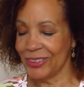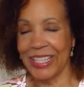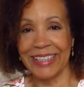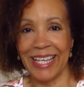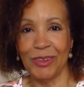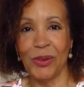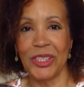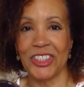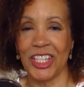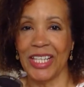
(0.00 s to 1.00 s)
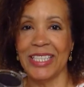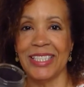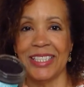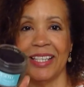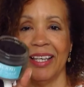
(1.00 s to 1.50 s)
You get that orange
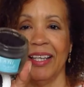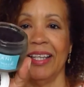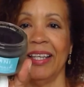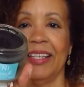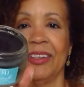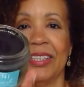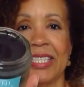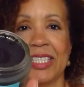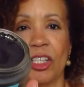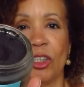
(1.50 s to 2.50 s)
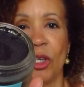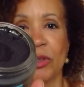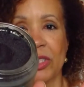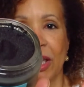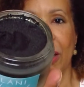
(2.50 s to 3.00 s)
hint. Here it is
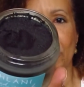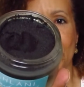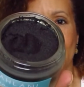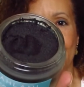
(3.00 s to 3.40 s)
close up.